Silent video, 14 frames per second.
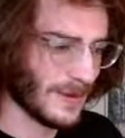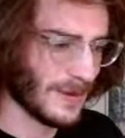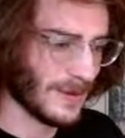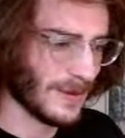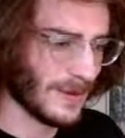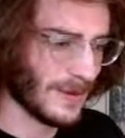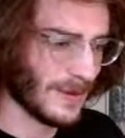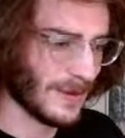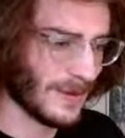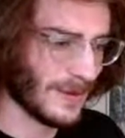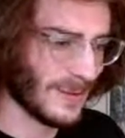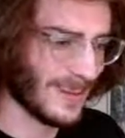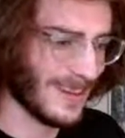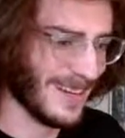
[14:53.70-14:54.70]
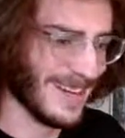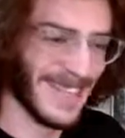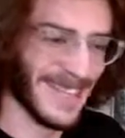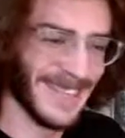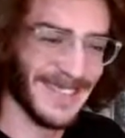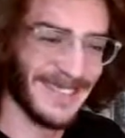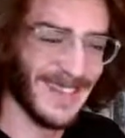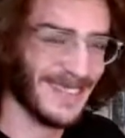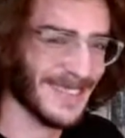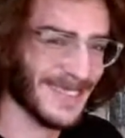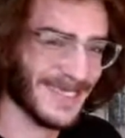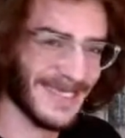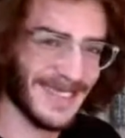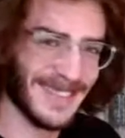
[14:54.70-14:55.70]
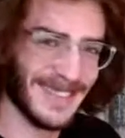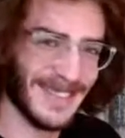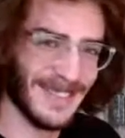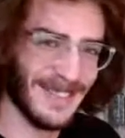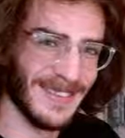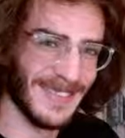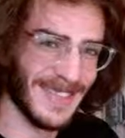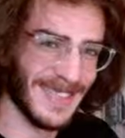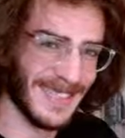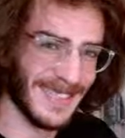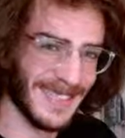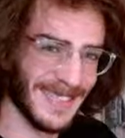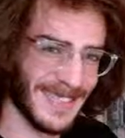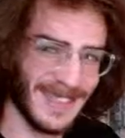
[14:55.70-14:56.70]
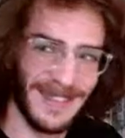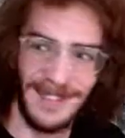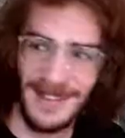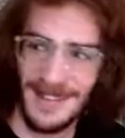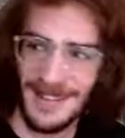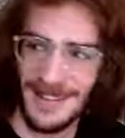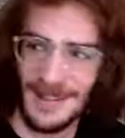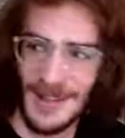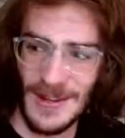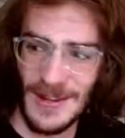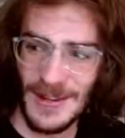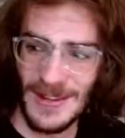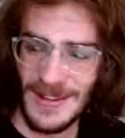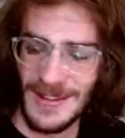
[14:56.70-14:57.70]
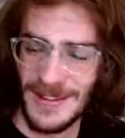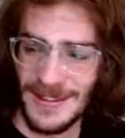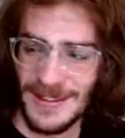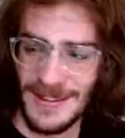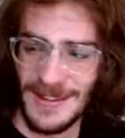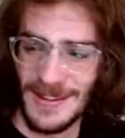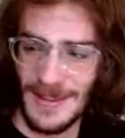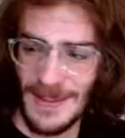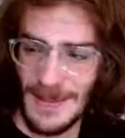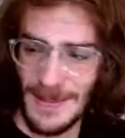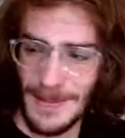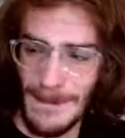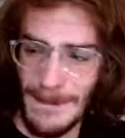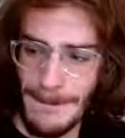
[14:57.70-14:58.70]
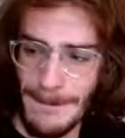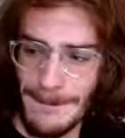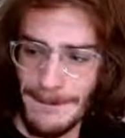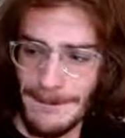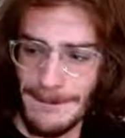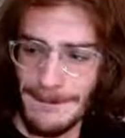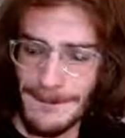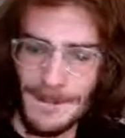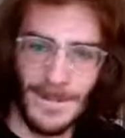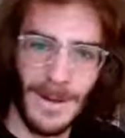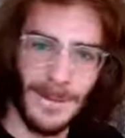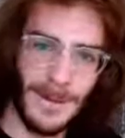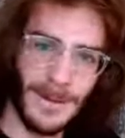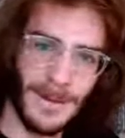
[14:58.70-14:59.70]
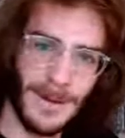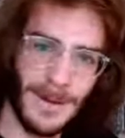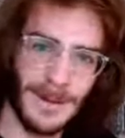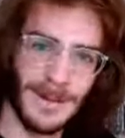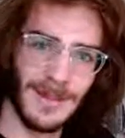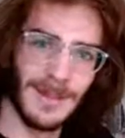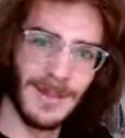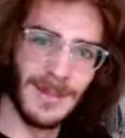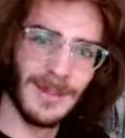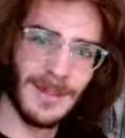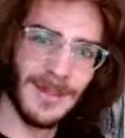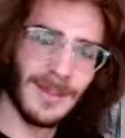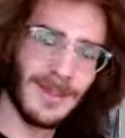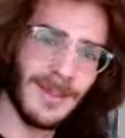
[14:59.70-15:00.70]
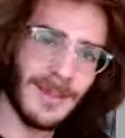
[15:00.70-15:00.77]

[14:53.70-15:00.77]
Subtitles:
so yeah, I guess I'm just streaming to that channel live now. Um, gonna pause. I think